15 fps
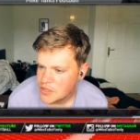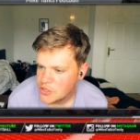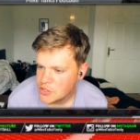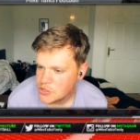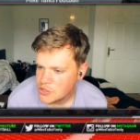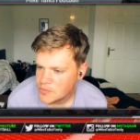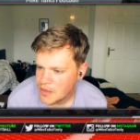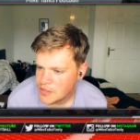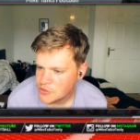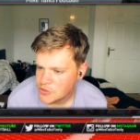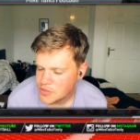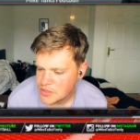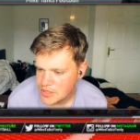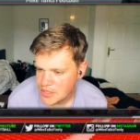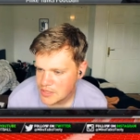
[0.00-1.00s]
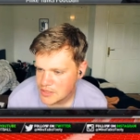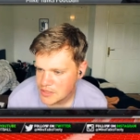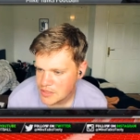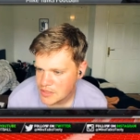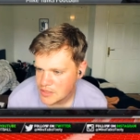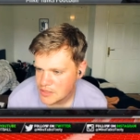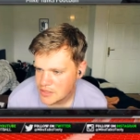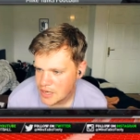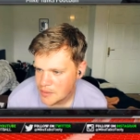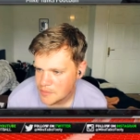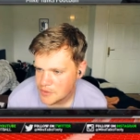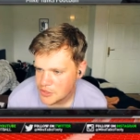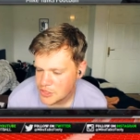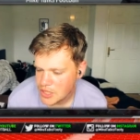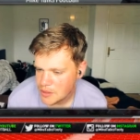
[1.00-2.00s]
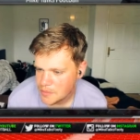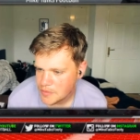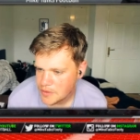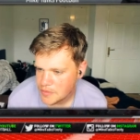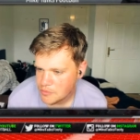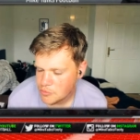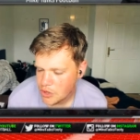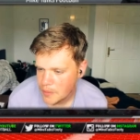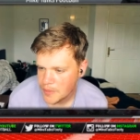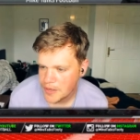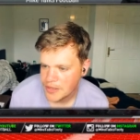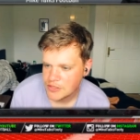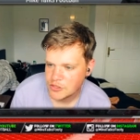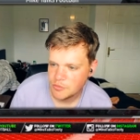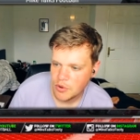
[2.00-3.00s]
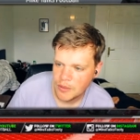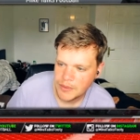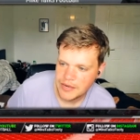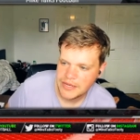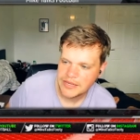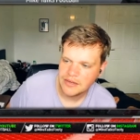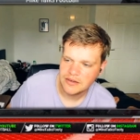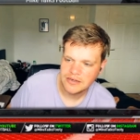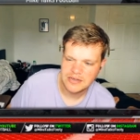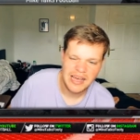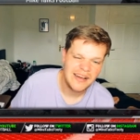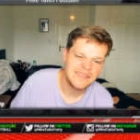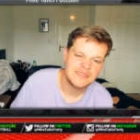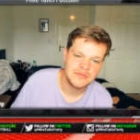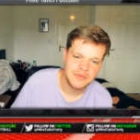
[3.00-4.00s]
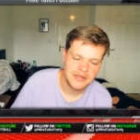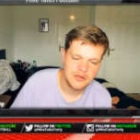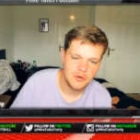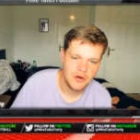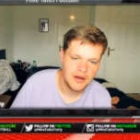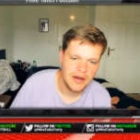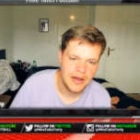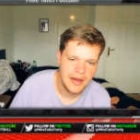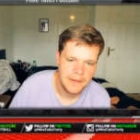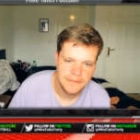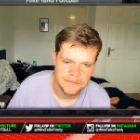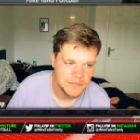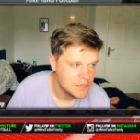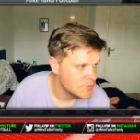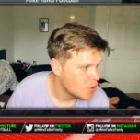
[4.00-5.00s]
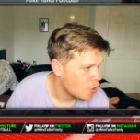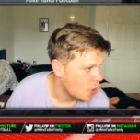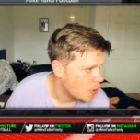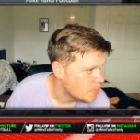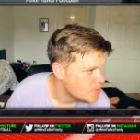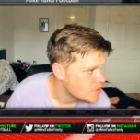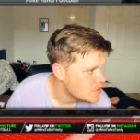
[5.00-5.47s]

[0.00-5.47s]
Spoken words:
Who's manager of the season in the Championship and Premier League? So Premier League, it'd have to be Klopp.